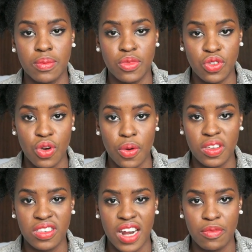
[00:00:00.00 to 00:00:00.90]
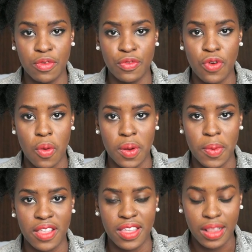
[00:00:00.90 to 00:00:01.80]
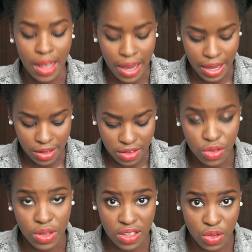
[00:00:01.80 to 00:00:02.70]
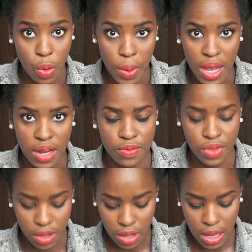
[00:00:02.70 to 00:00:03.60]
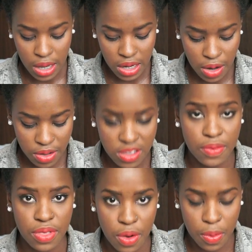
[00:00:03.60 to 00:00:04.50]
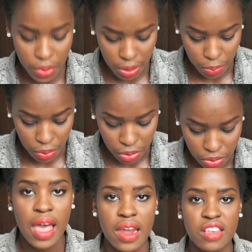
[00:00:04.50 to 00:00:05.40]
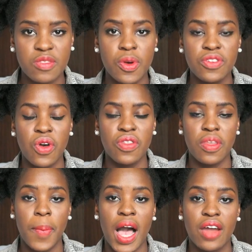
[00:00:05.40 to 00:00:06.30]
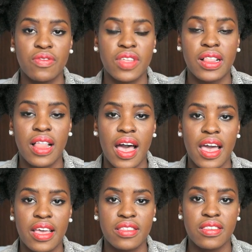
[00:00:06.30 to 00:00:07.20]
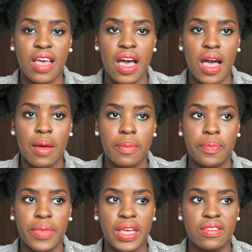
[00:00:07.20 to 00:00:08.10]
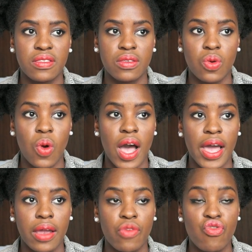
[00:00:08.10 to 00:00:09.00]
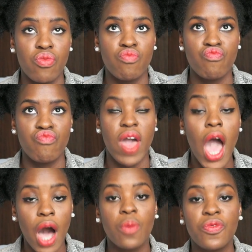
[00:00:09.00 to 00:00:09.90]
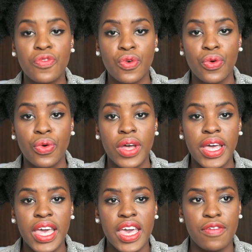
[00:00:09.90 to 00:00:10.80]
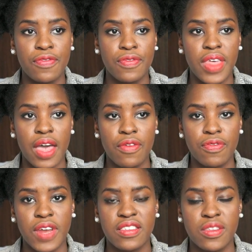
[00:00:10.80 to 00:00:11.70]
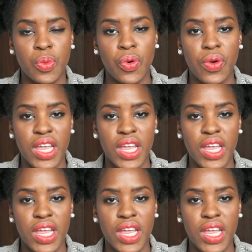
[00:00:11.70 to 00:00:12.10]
stories that have been formed about the client. So that's all part of the narrative therapy approach. And I suppose on the part of the client, it's quite helpful if they're flexible